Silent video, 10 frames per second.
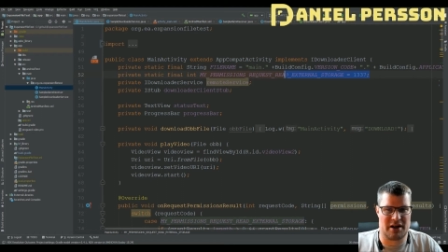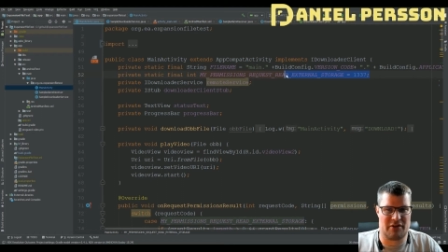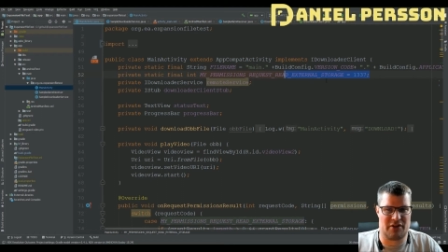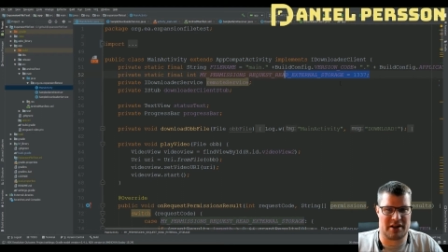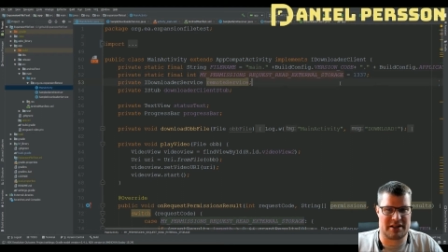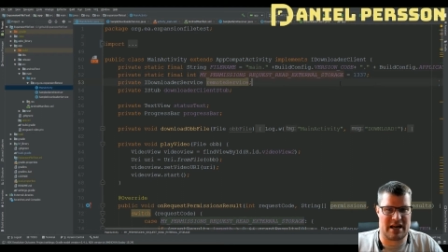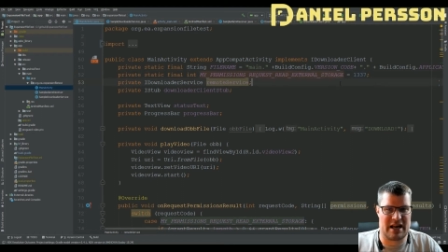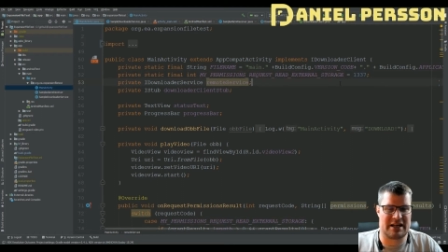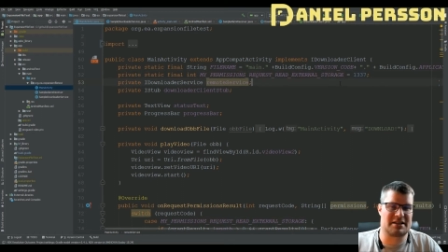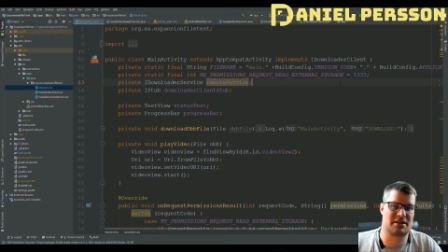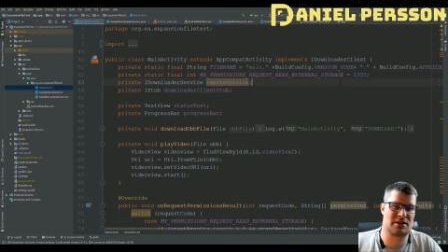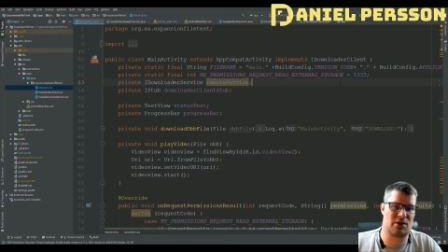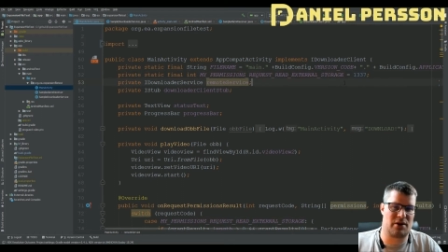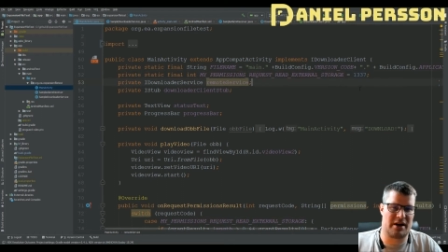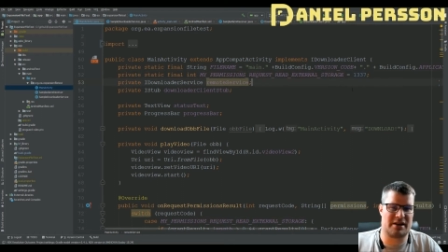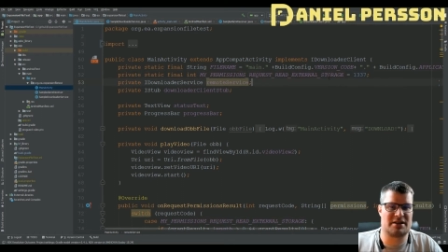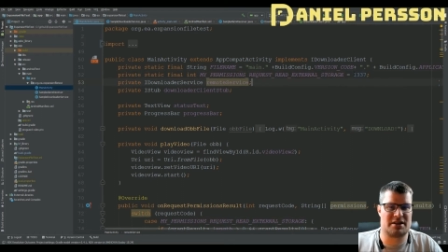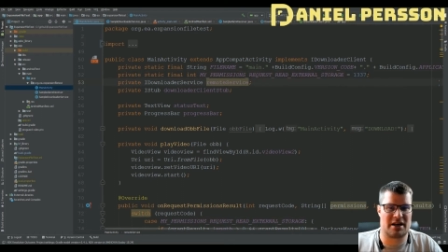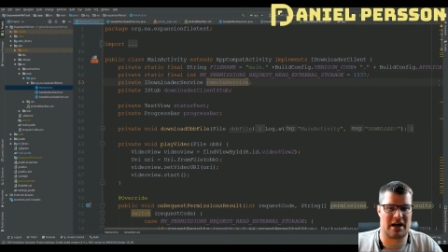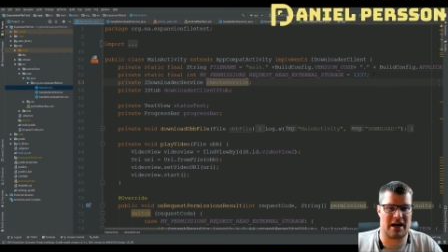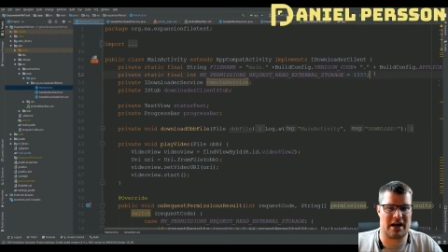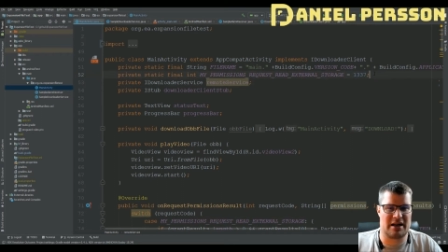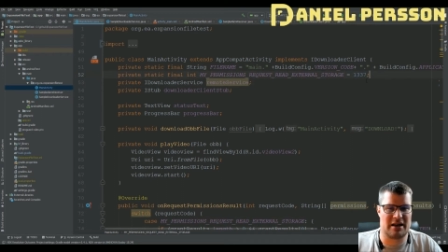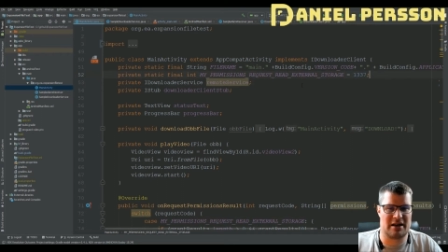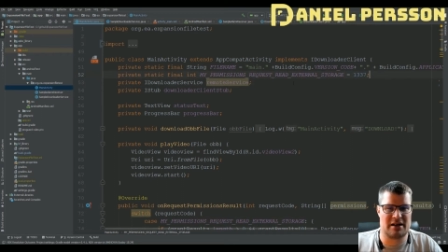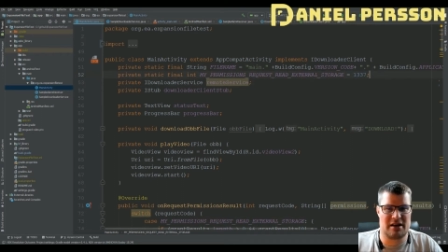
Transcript: if it can access storage, I uh,